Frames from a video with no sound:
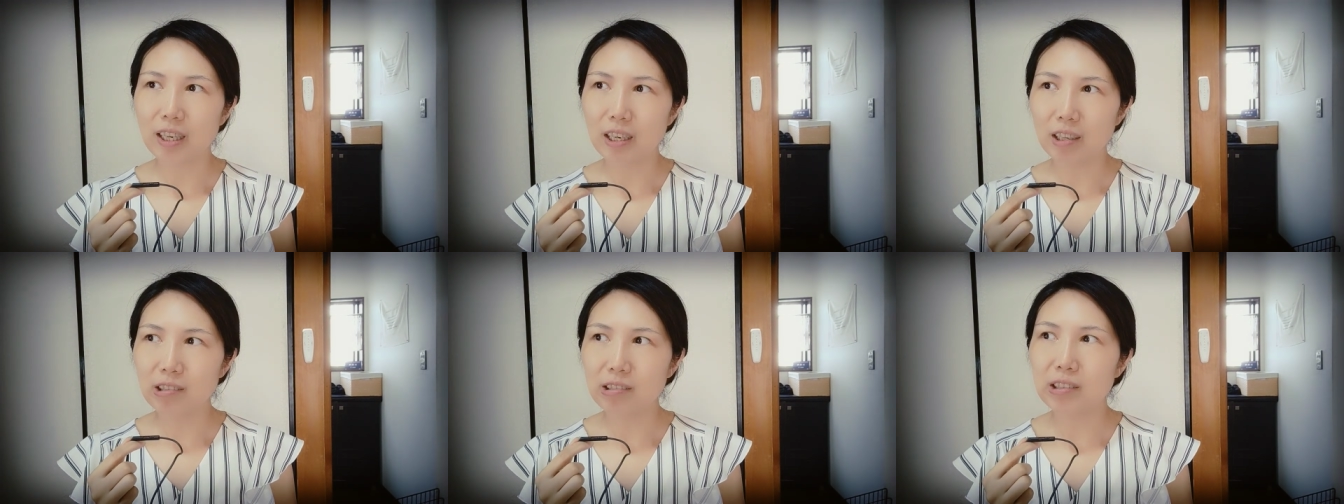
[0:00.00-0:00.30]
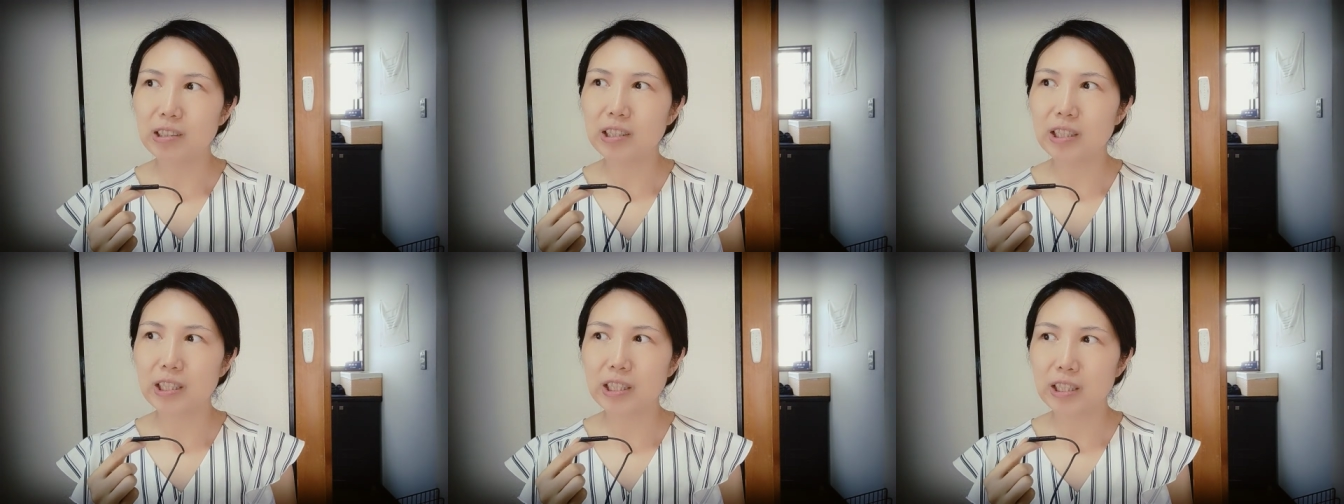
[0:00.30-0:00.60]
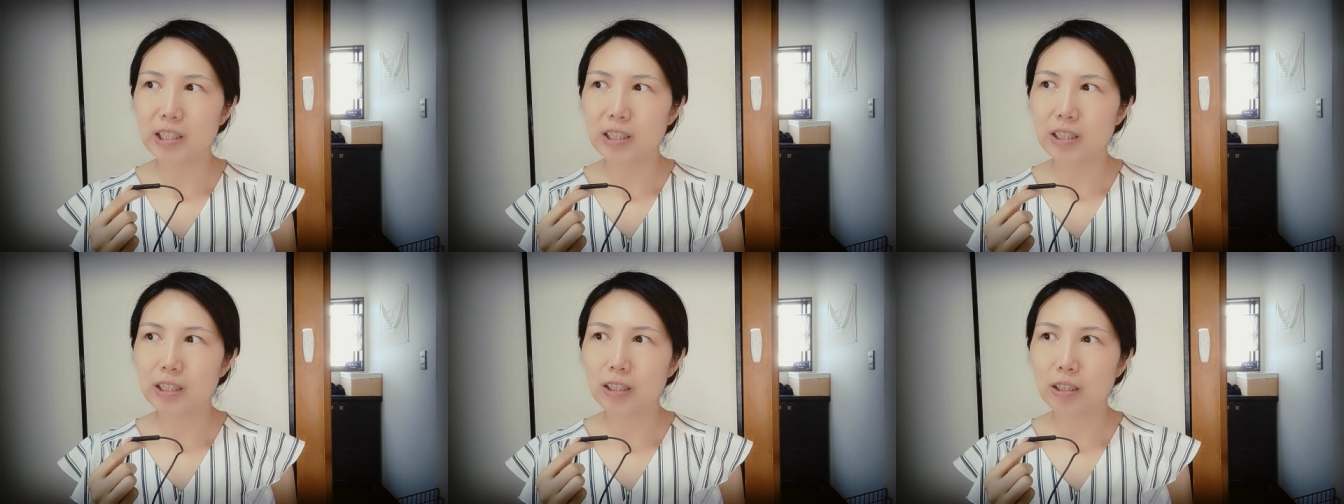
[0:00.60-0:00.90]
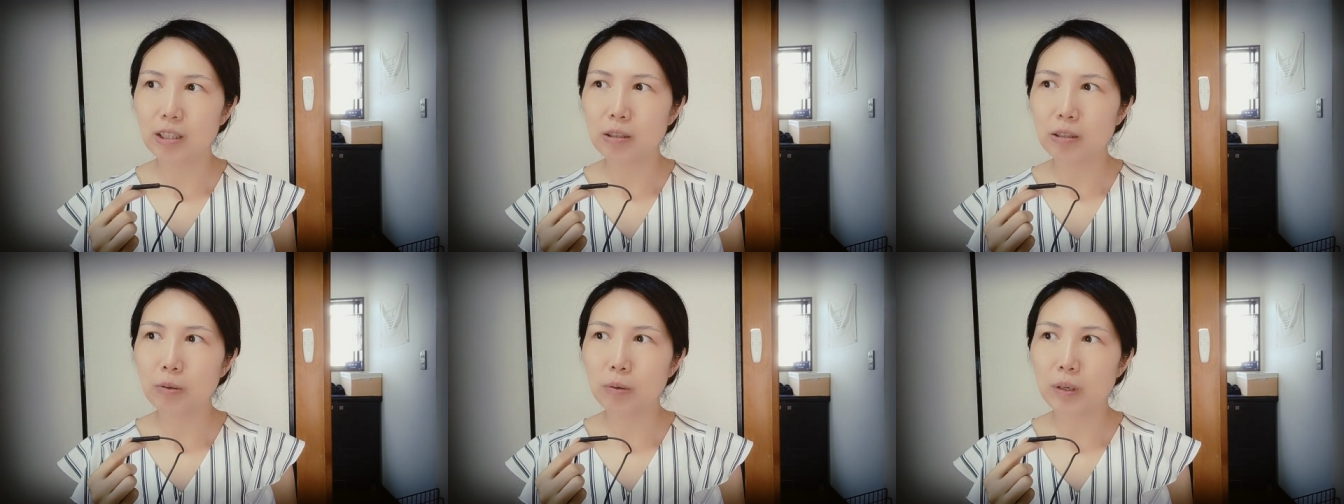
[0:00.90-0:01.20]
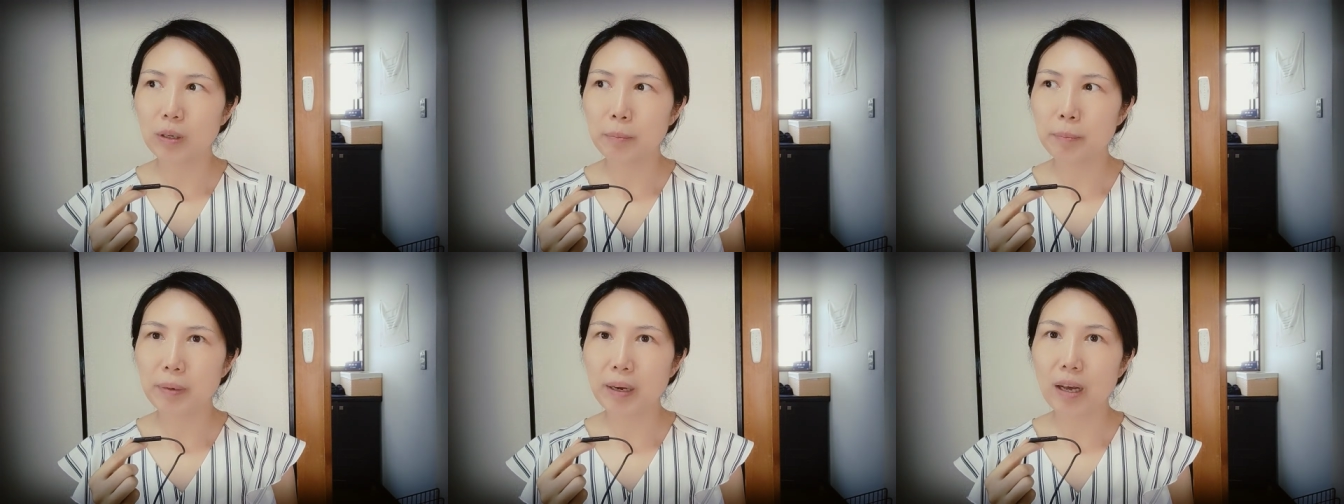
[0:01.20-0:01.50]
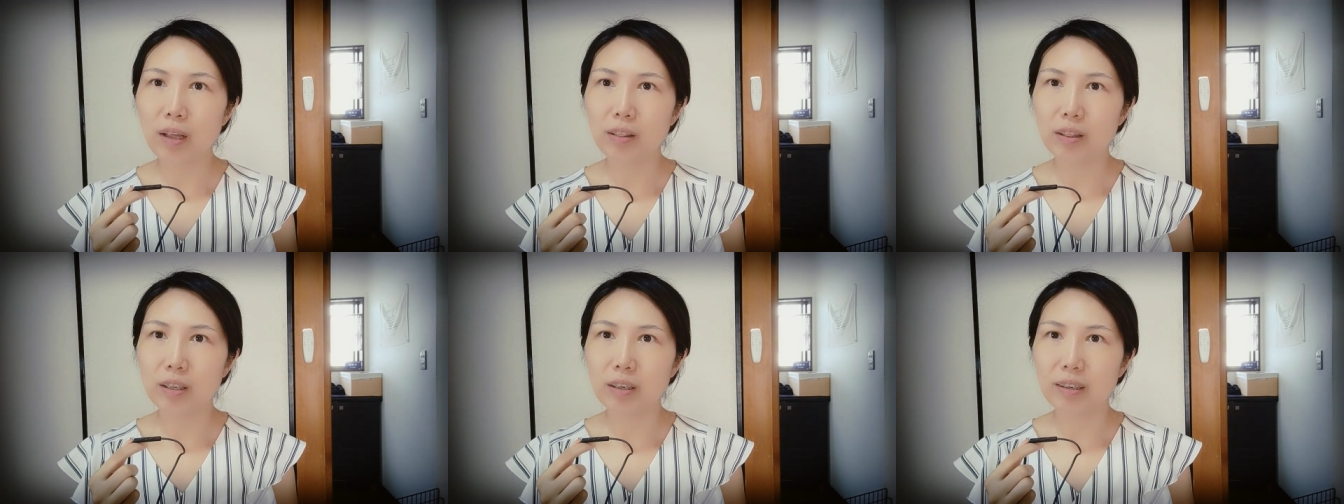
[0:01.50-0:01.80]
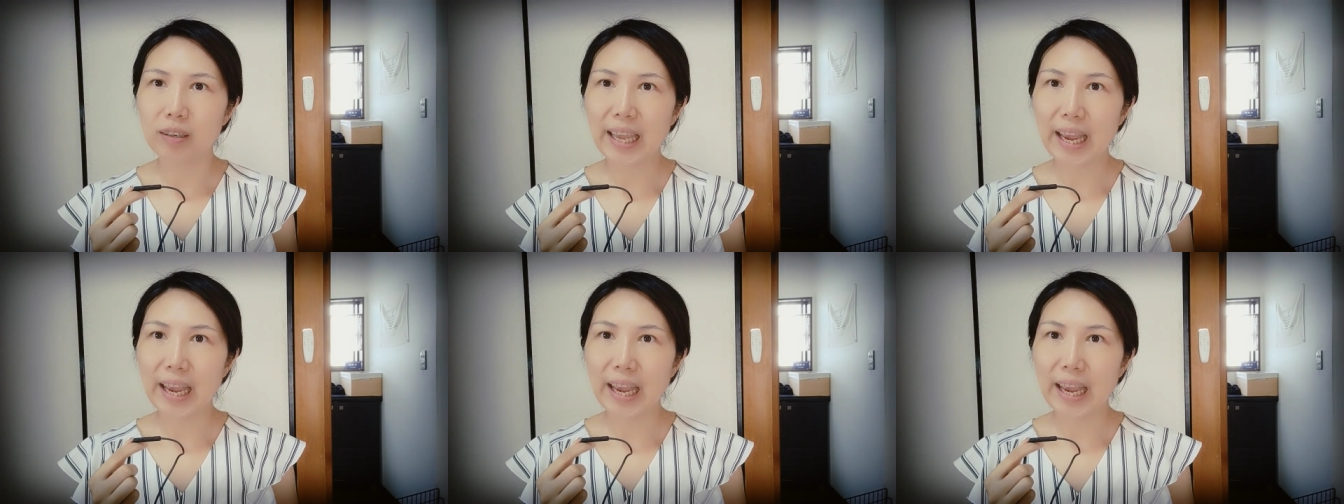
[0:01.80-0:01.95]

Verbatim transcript: also about the